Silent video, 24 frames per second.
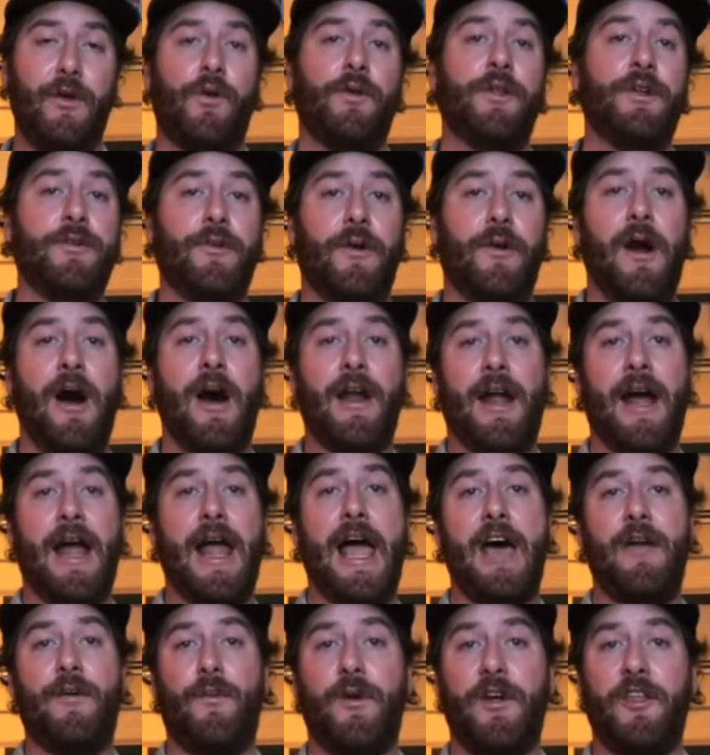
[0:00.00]
and the only
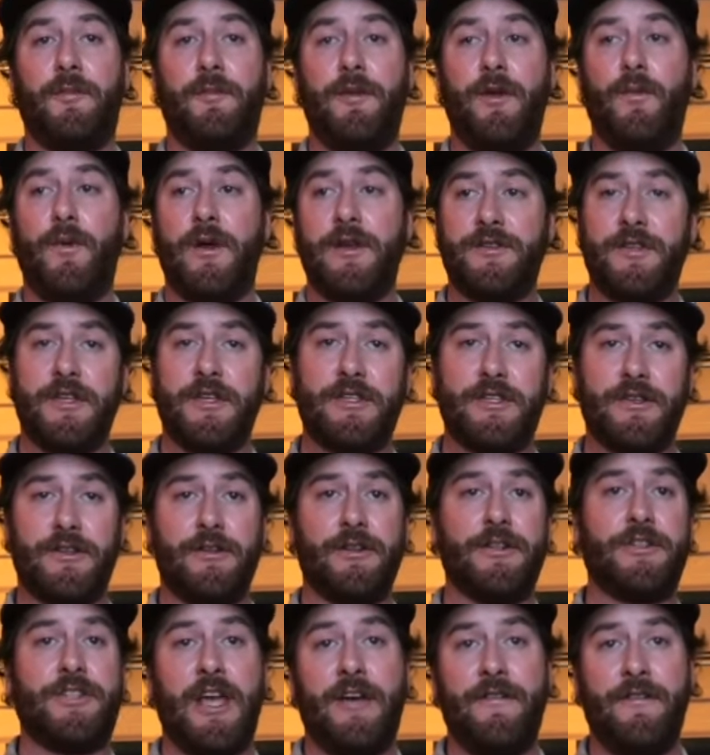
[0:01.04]
rod I had with me was
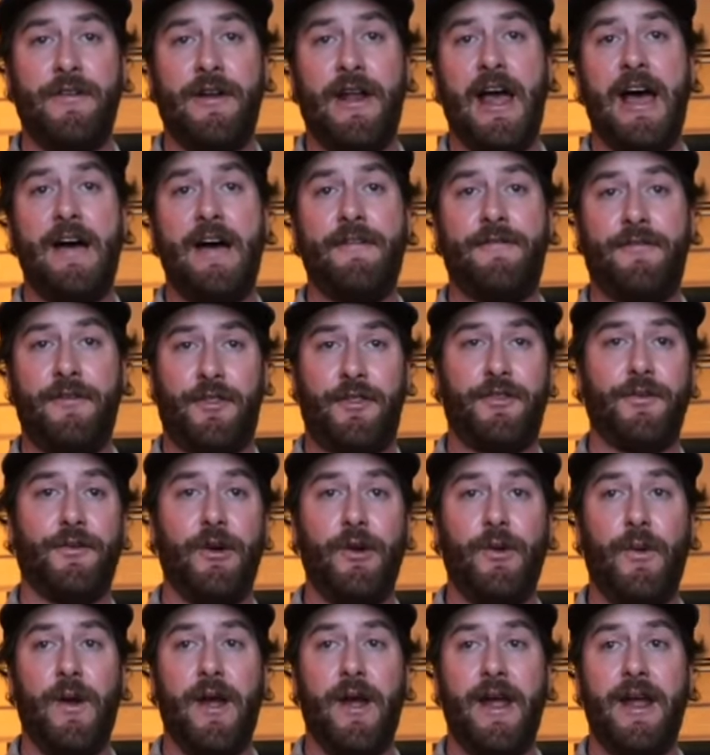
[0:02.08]
this little 7.5
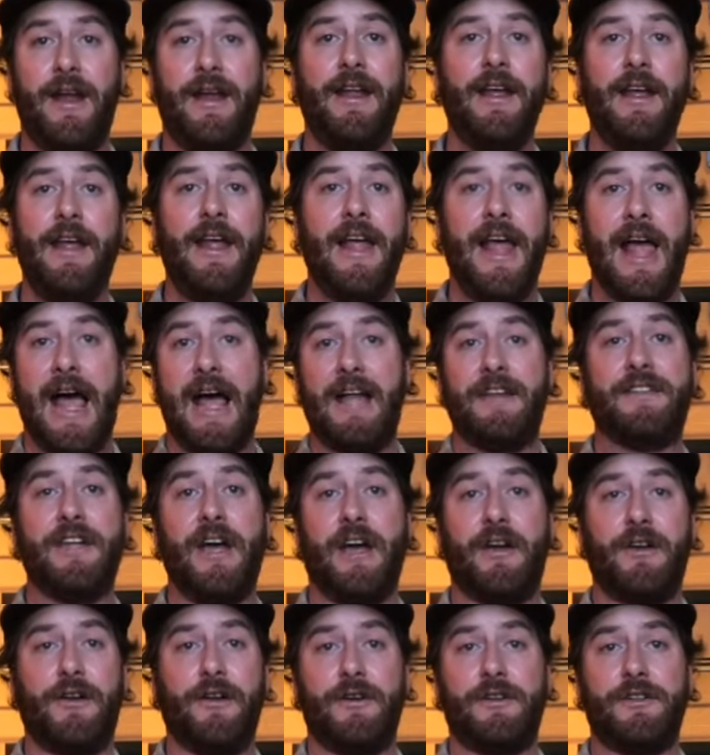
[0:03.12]
foot three weight
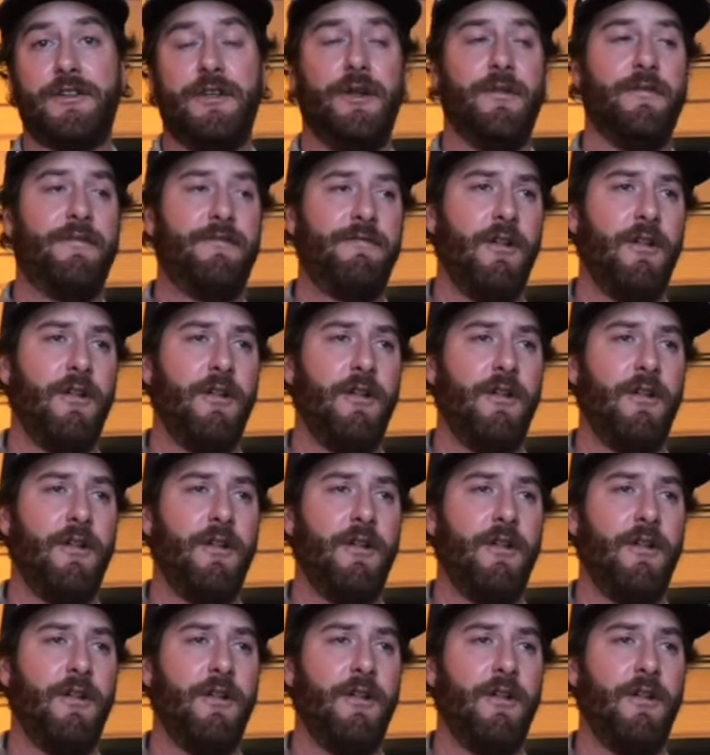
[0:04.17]
at Deckers.